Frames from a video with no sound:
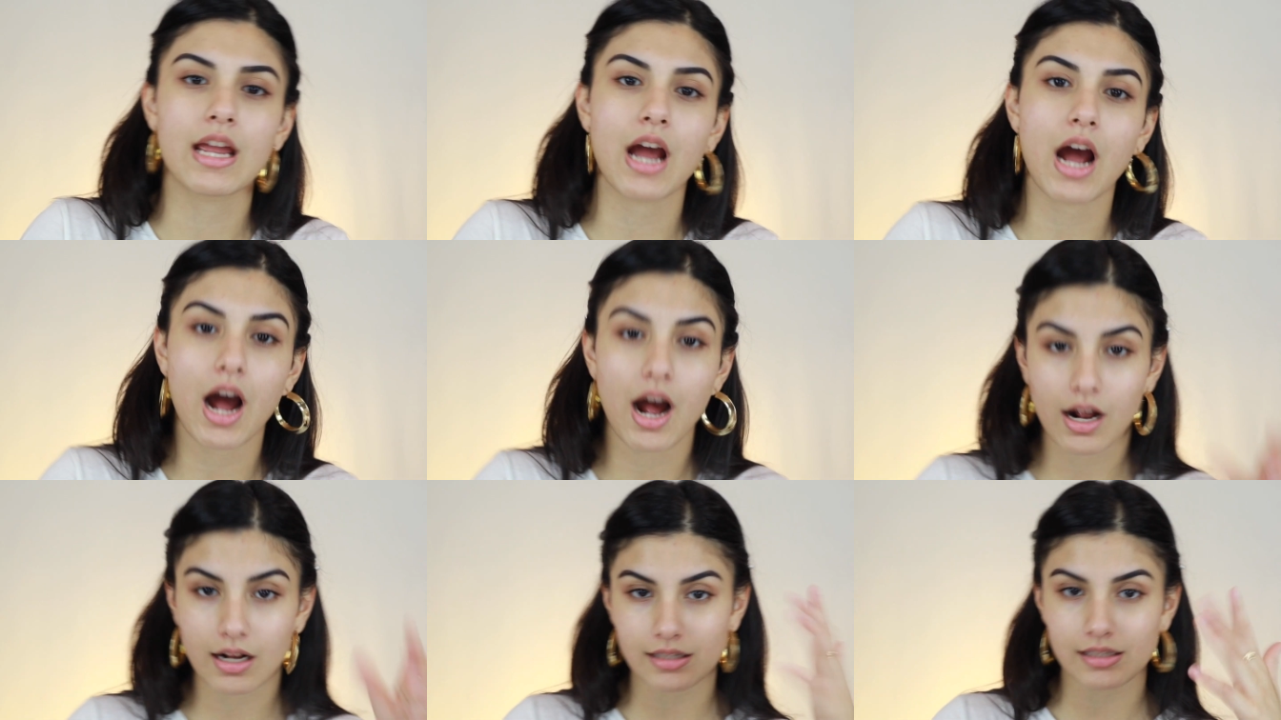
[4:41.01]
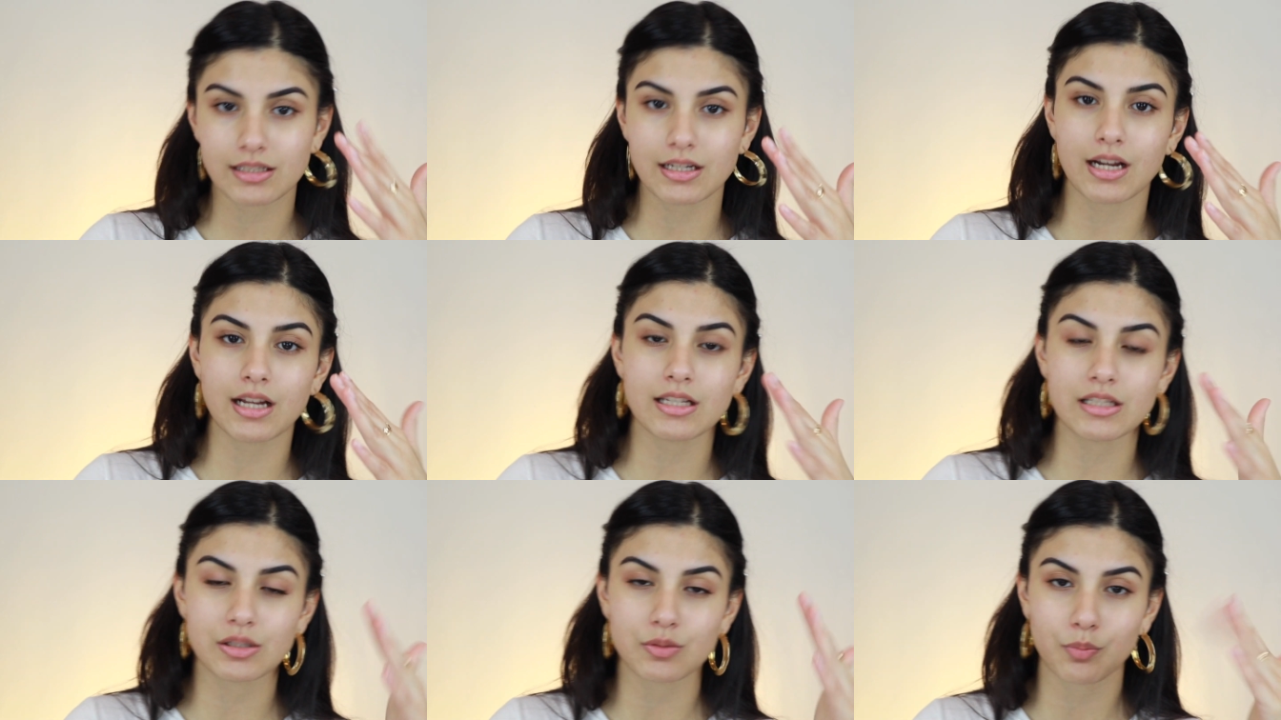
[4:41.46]
It
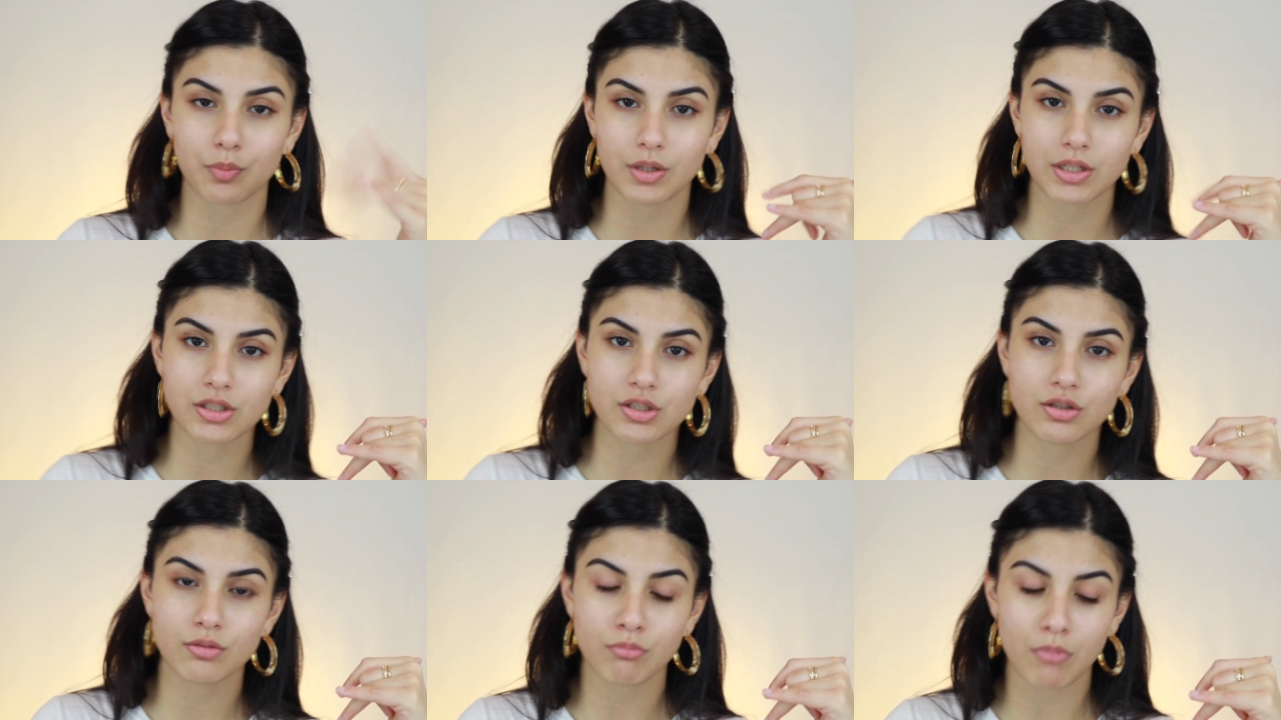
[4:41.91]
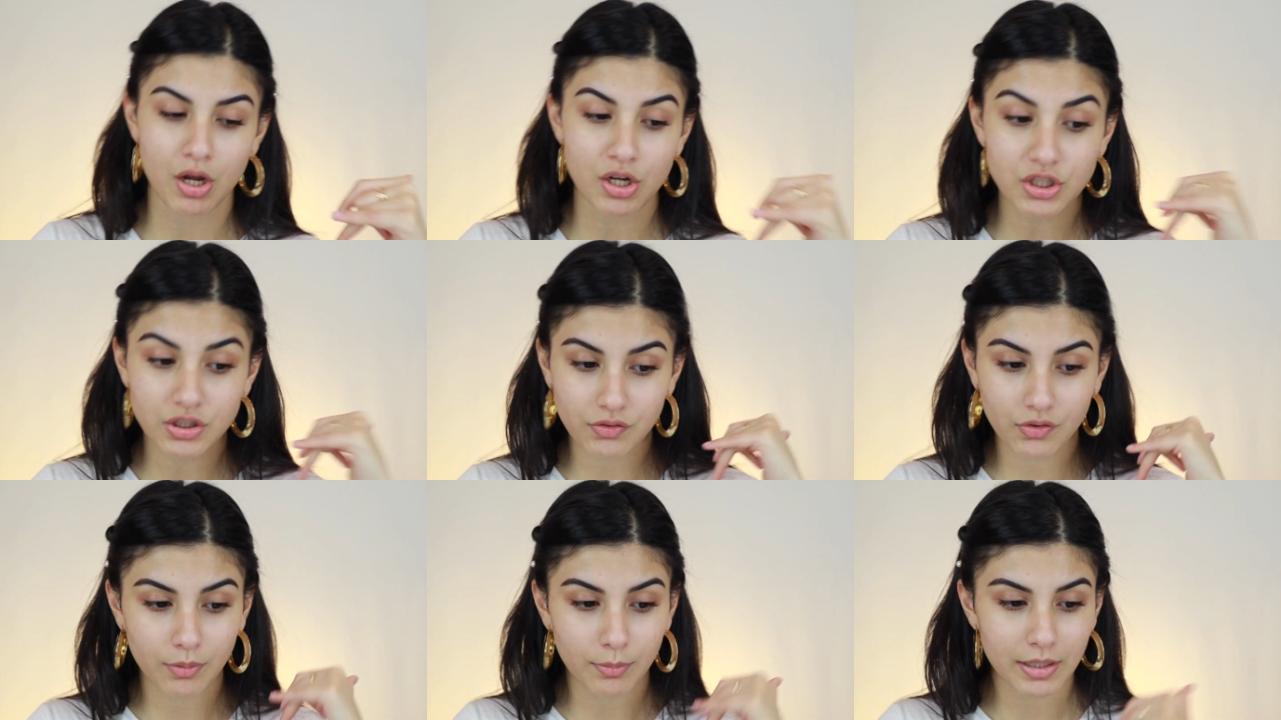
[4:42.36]
oxidized way too
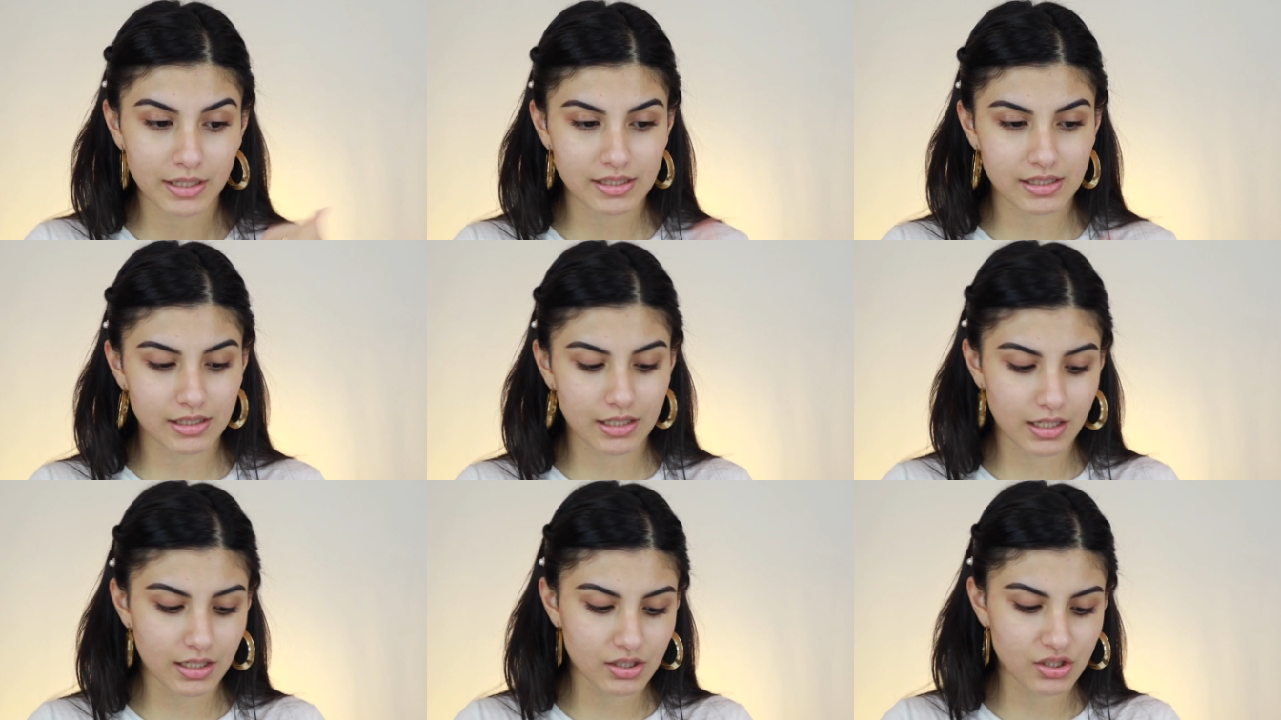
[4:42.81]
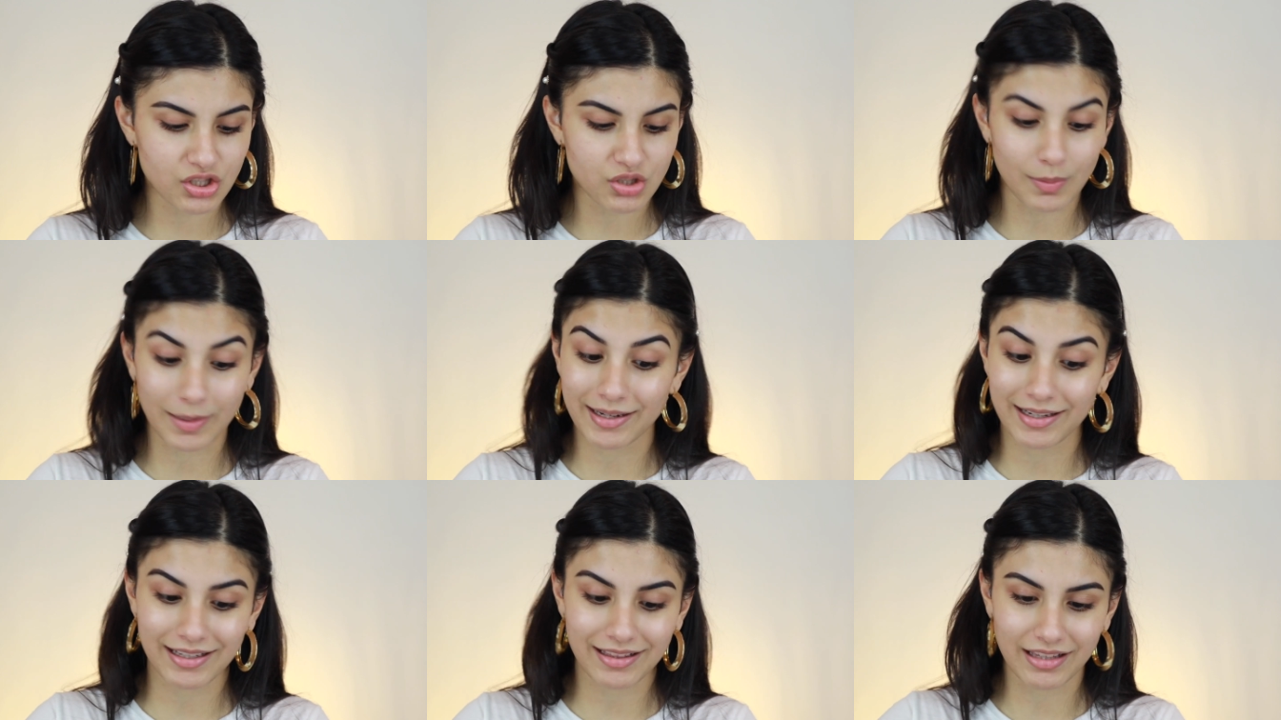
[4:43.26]
much for my skin,
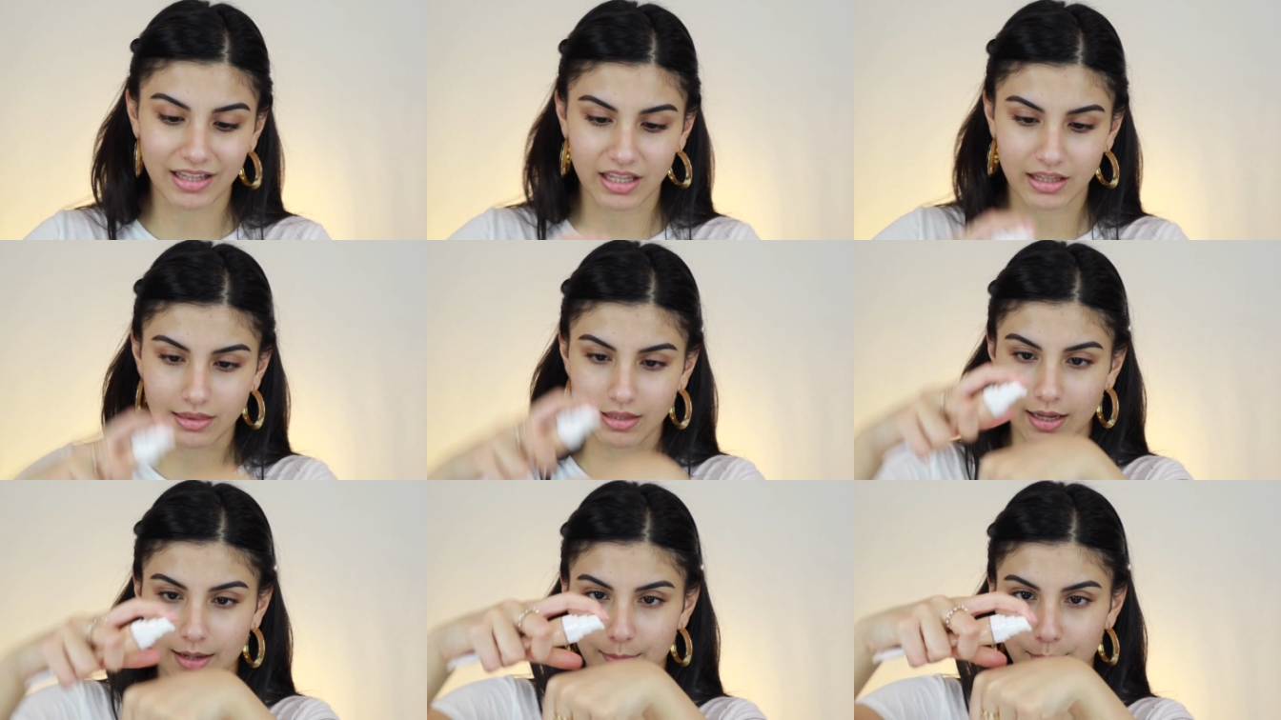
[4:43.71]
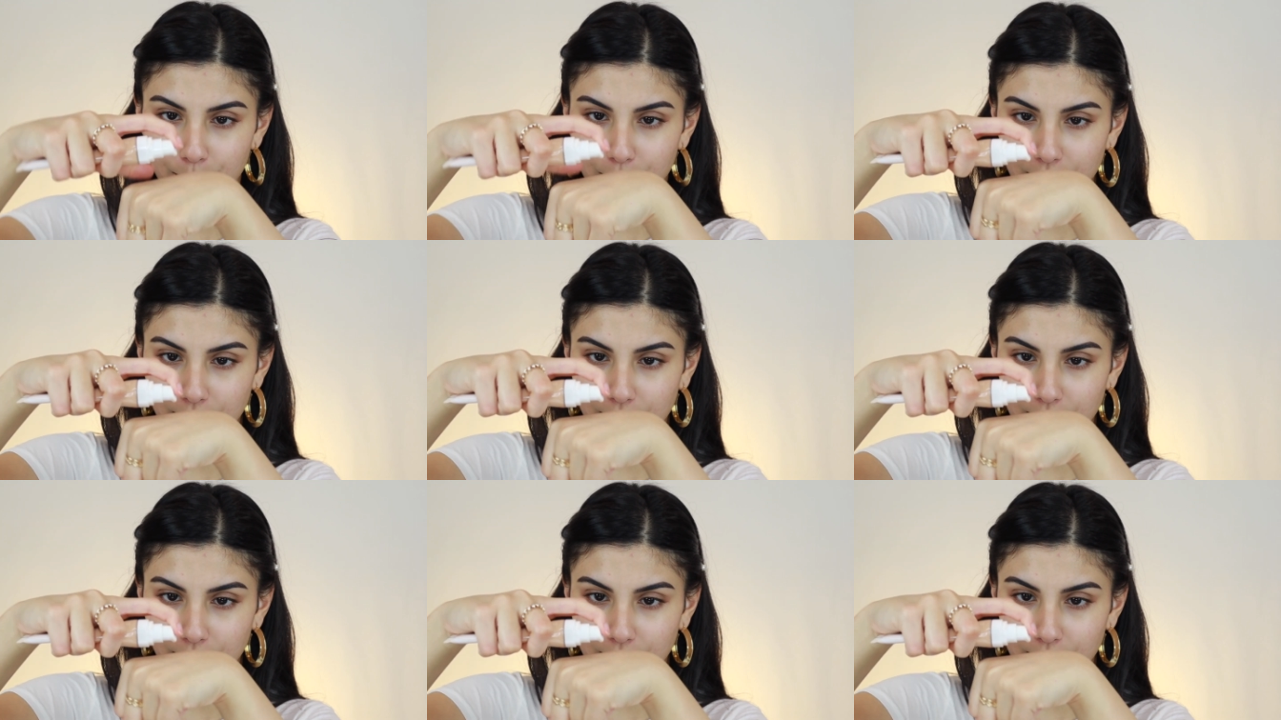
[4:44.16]
so I didn't like that.